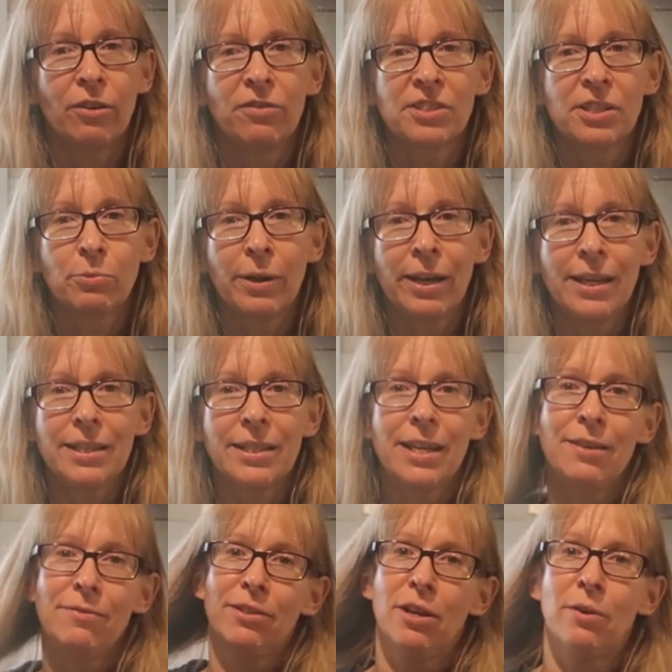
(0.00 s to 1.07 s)
off sweet,
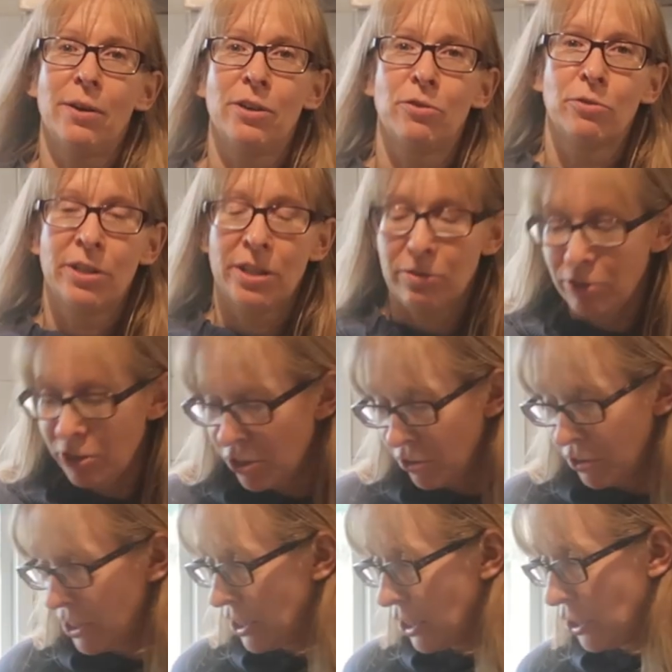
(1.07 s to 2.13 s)
even though I'd already
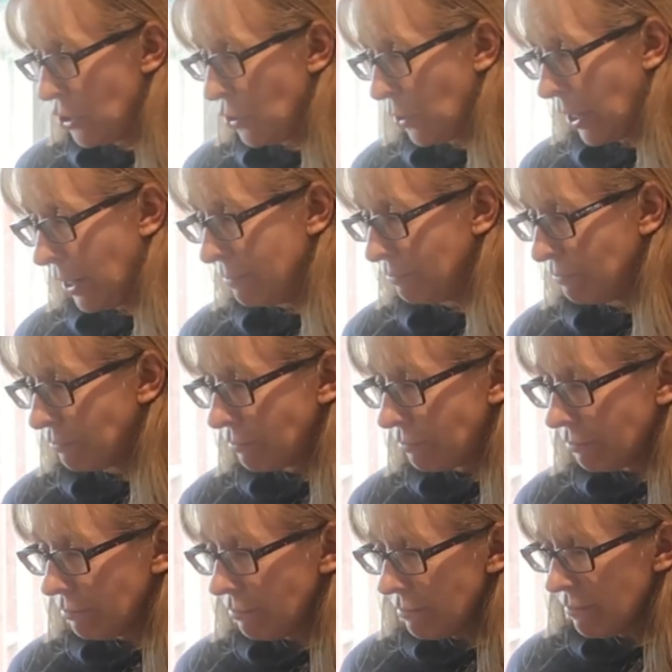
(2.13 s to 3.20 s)
reduced the sugar.
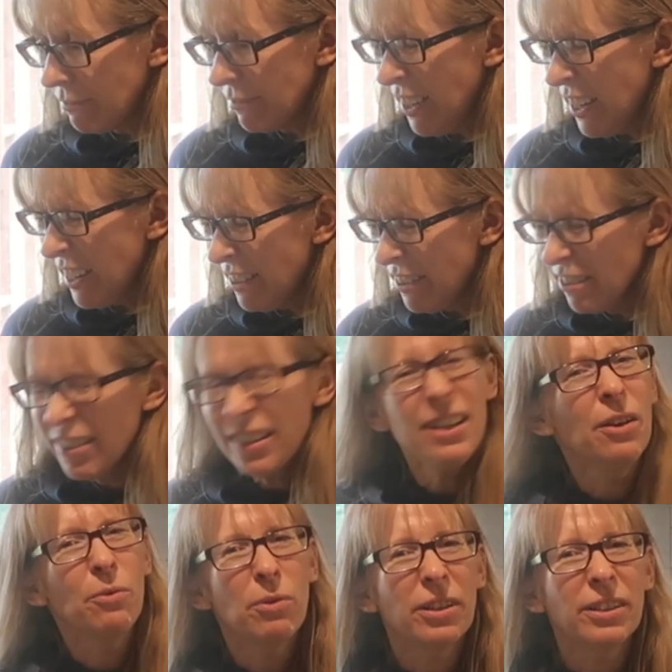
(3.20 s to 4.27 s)
And I thought, you
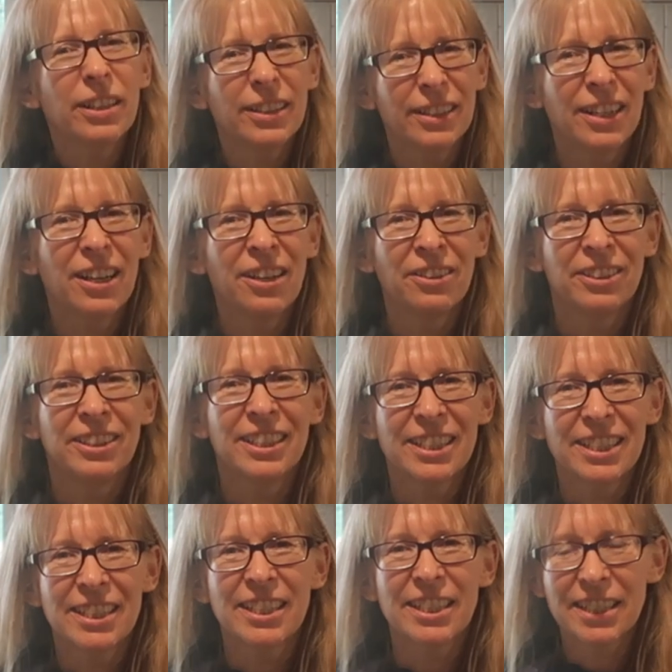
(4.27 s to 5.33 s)
know what,
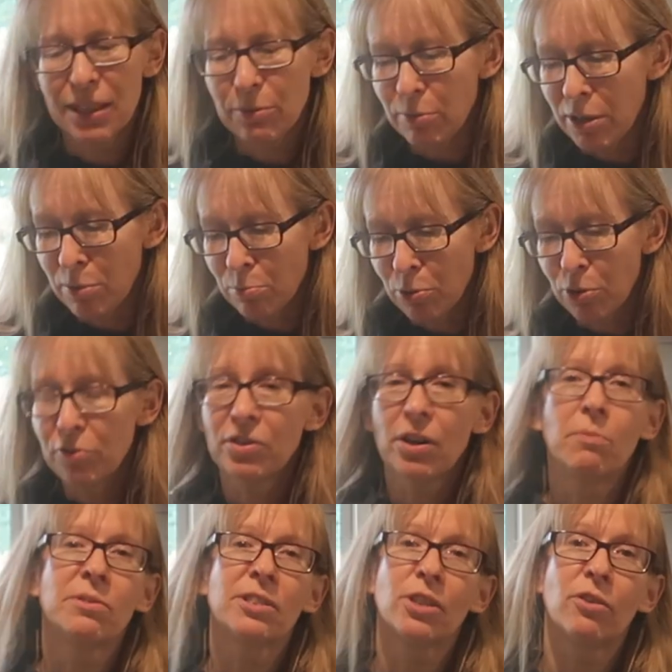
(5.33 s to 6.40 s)
this can be improved.
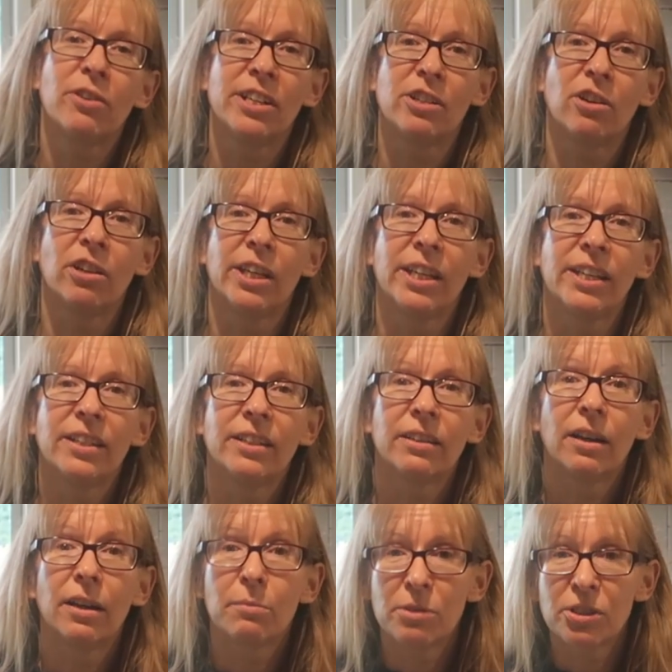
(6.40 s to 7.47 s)
I'm sorry, Dolly.
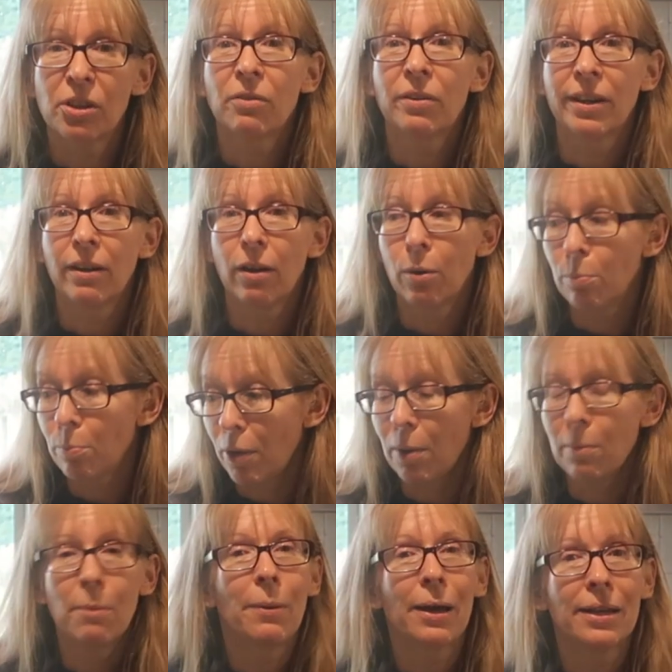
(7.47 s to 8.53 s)
I'm sorry. I'm
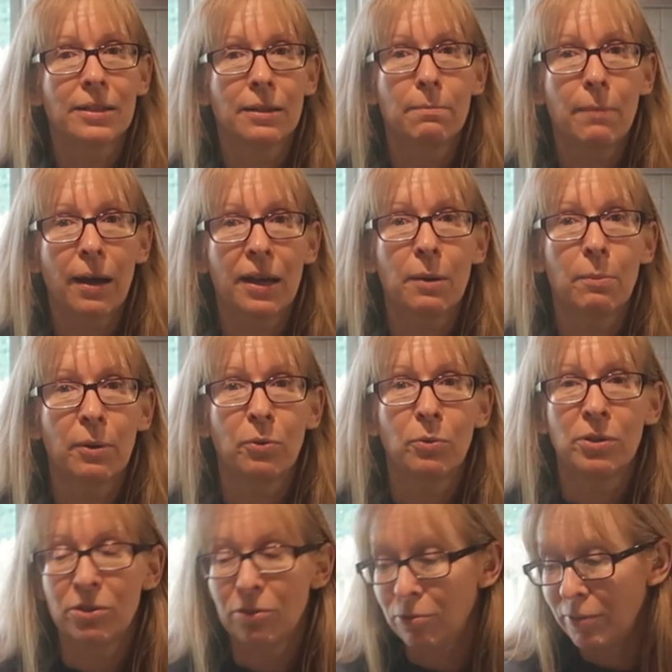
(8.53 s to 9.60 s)
about to muck a bit
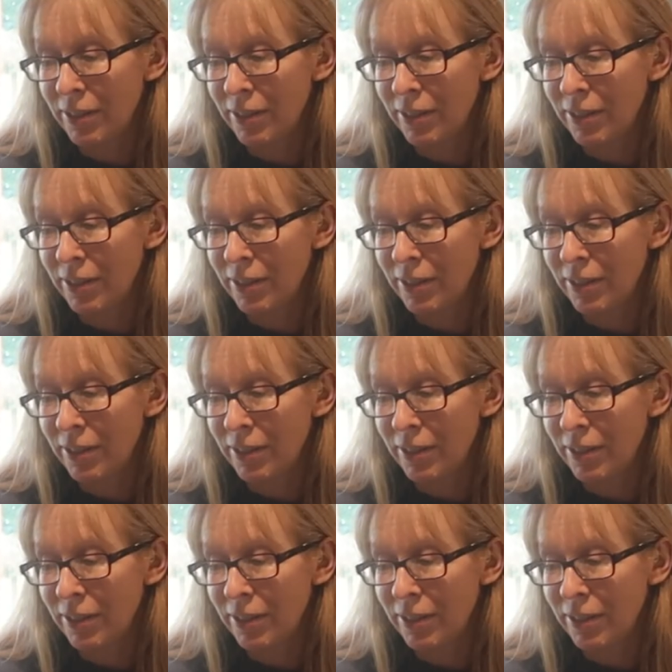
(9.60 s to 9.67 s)
with your